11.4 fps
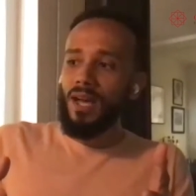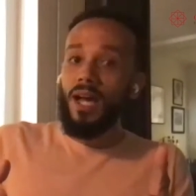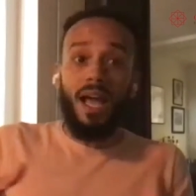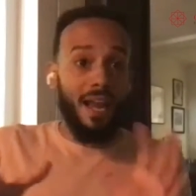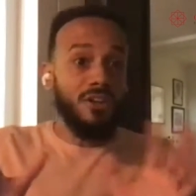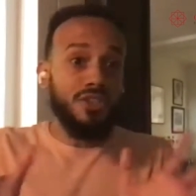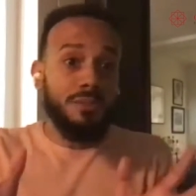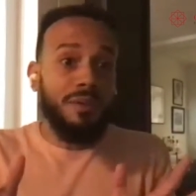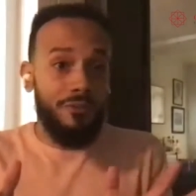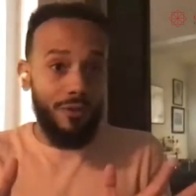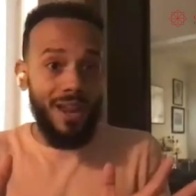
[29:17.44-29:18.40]
I'll
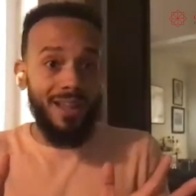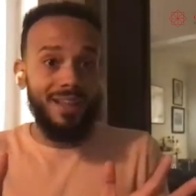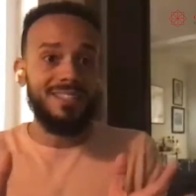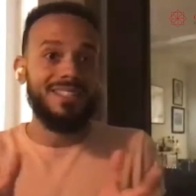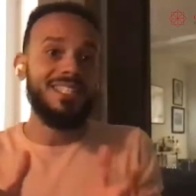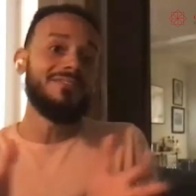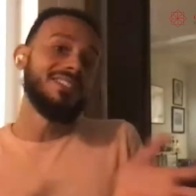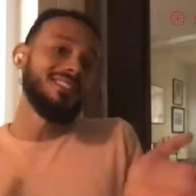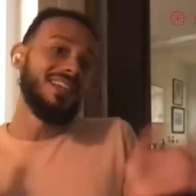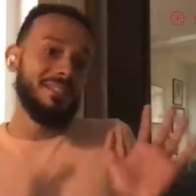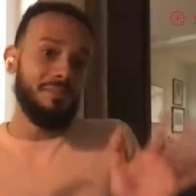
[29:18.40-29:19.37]
just be frank, because
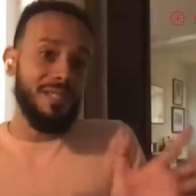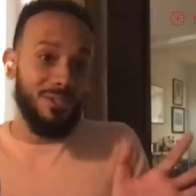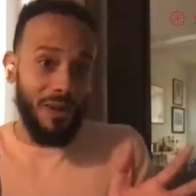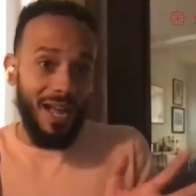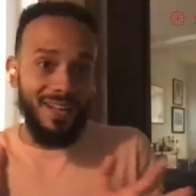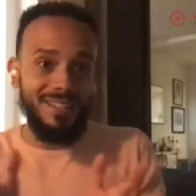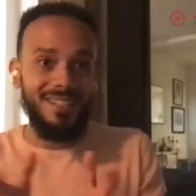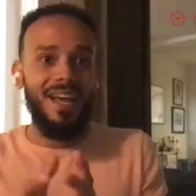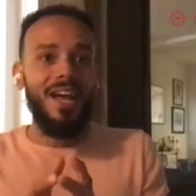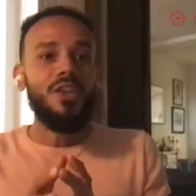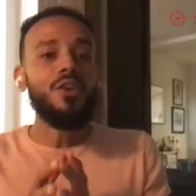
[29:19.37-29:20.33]
Stephen said to be
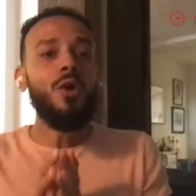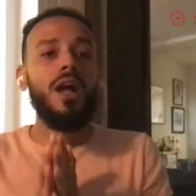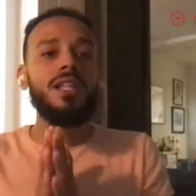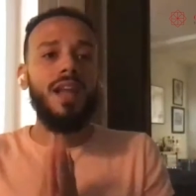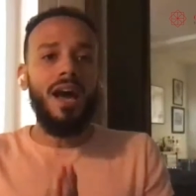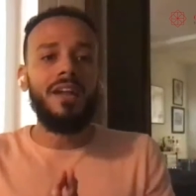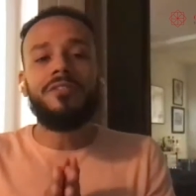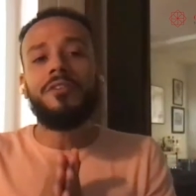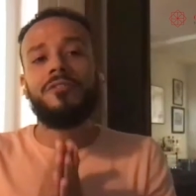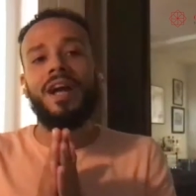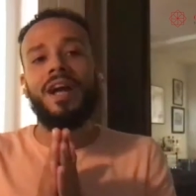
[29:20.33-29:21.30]
direct. You know, a lot
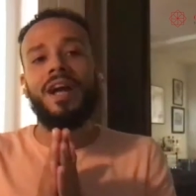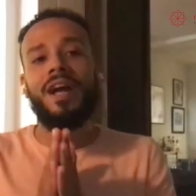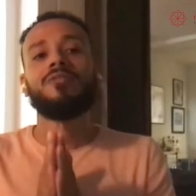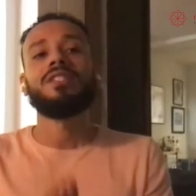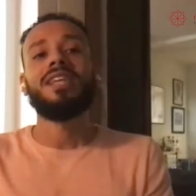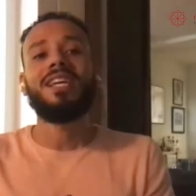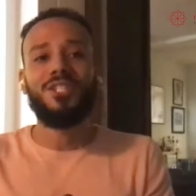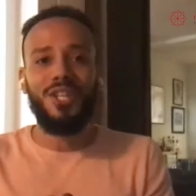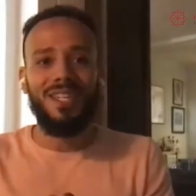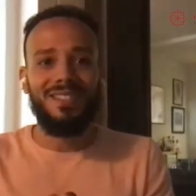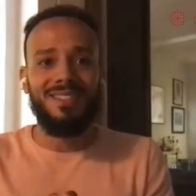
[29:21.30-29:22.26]
of the
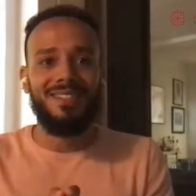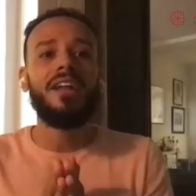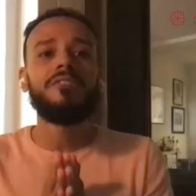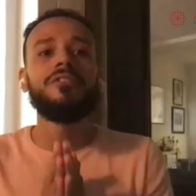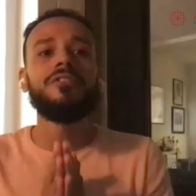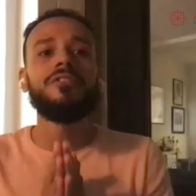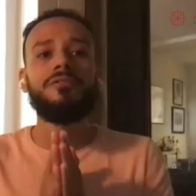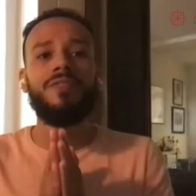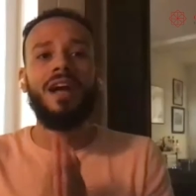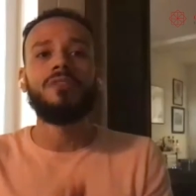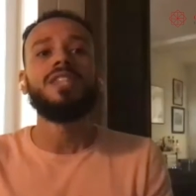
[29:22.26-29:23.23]
foundations,
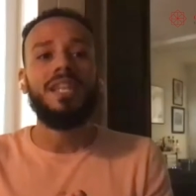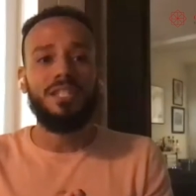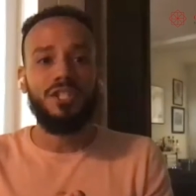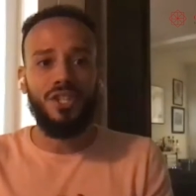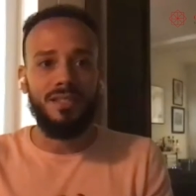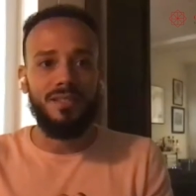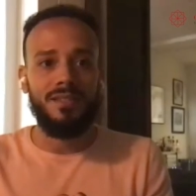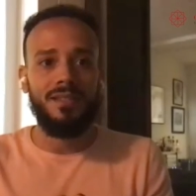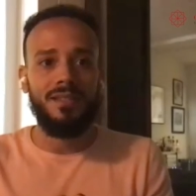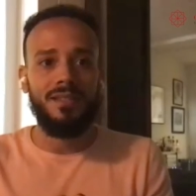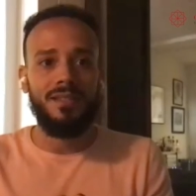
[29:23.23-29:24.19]

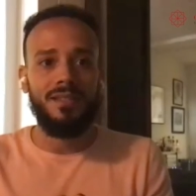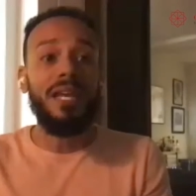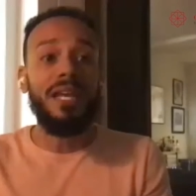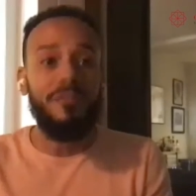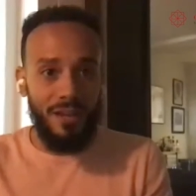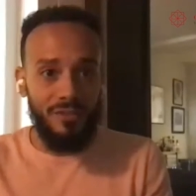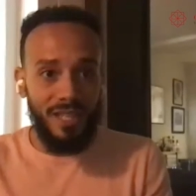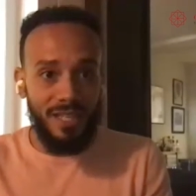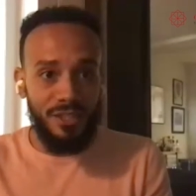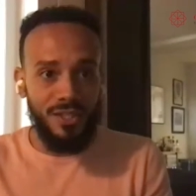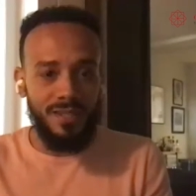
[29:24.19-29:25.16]
the big
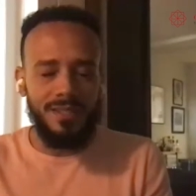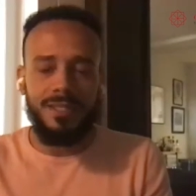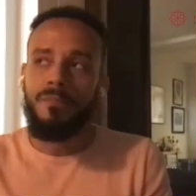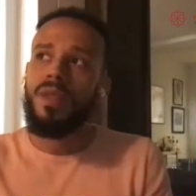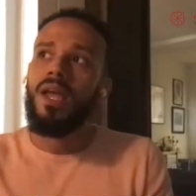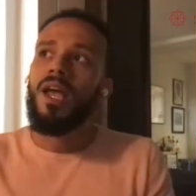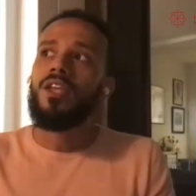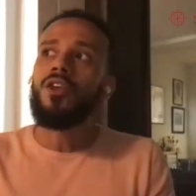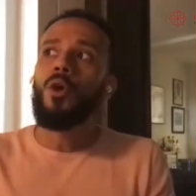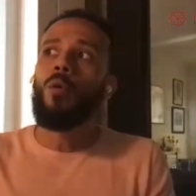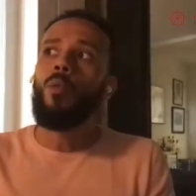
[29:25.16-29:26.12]
foundations,
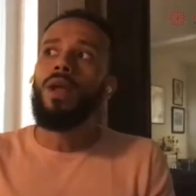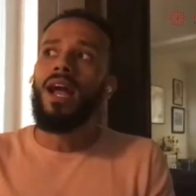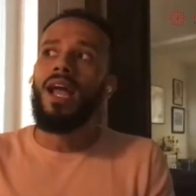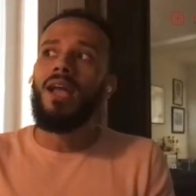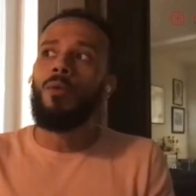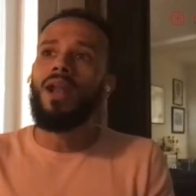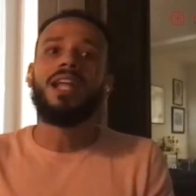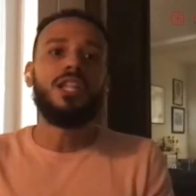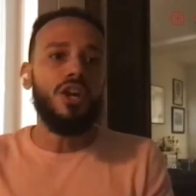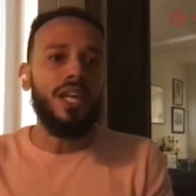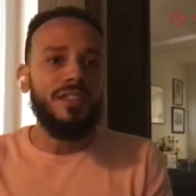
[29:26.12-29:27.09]
you know, when
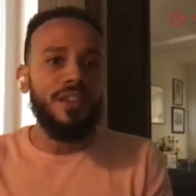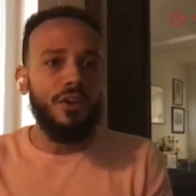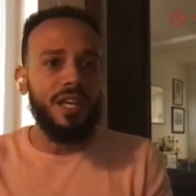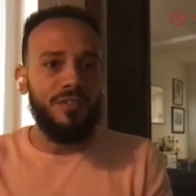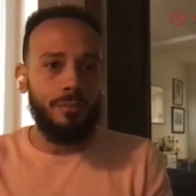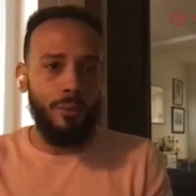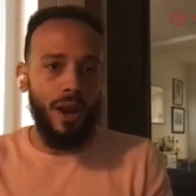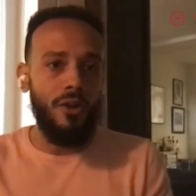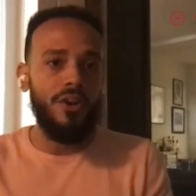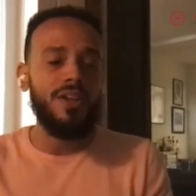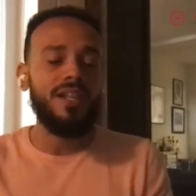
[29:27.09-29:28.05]
I look at their giving
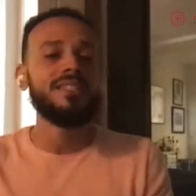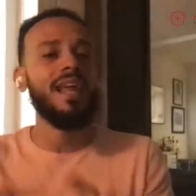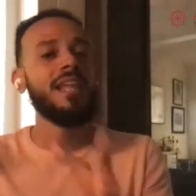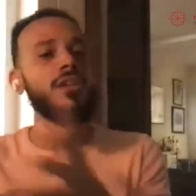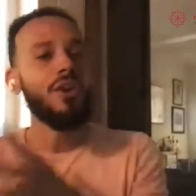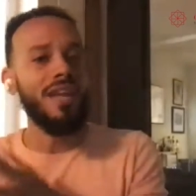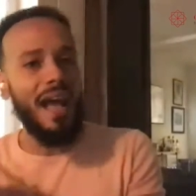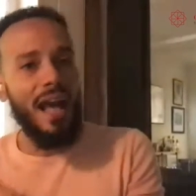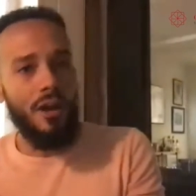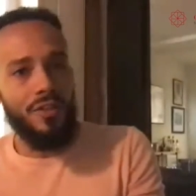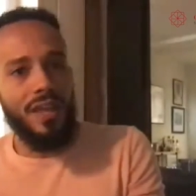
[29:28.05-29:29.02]
priorities, and I look at
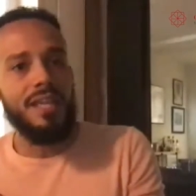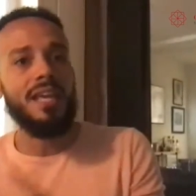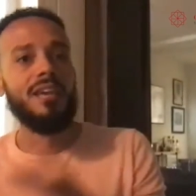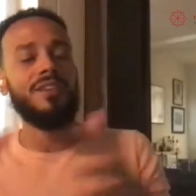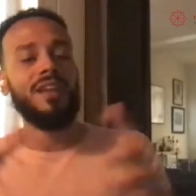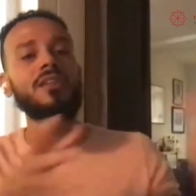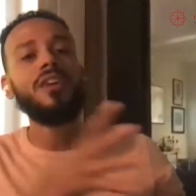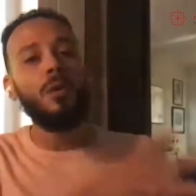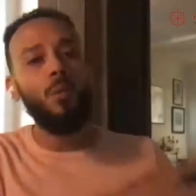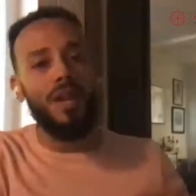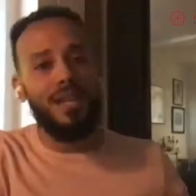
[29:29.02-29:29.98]
how they give, and I
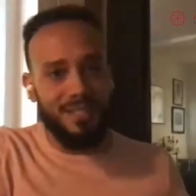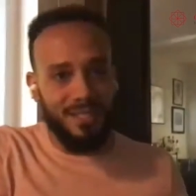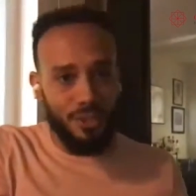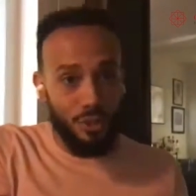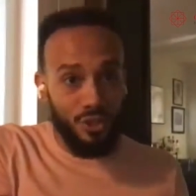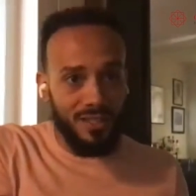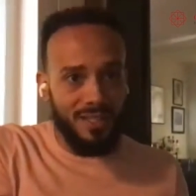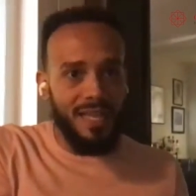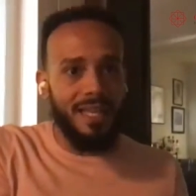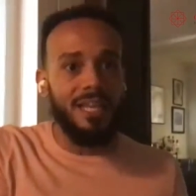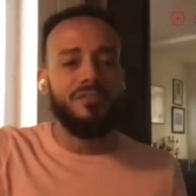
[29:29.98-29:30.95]
look at what institutions
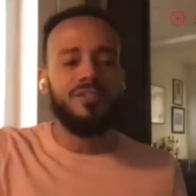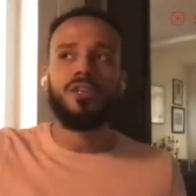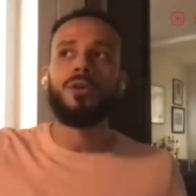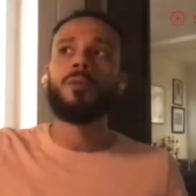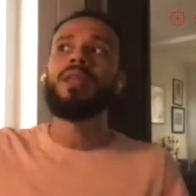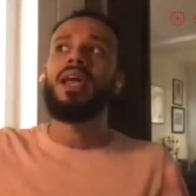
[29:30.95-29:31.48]
they give to,